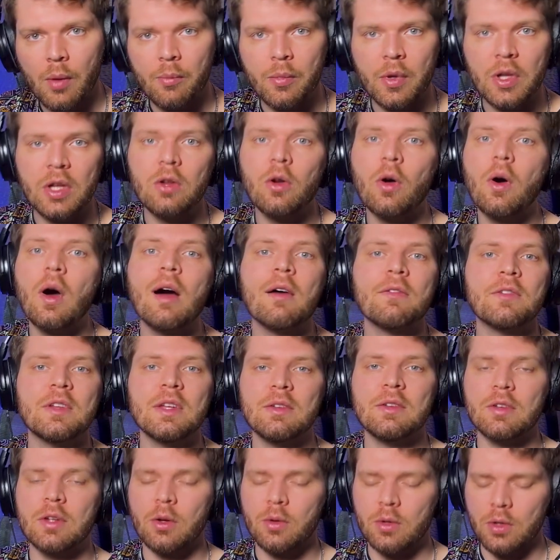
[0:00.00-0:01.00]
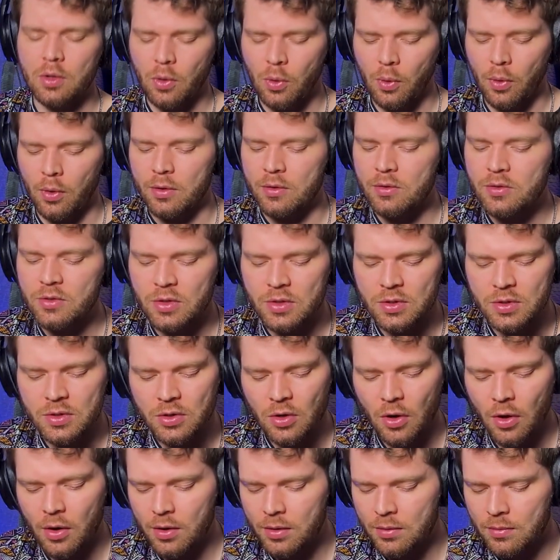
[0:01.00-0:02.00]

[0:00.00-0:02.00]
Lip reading: But you don't have to even go to chords. Just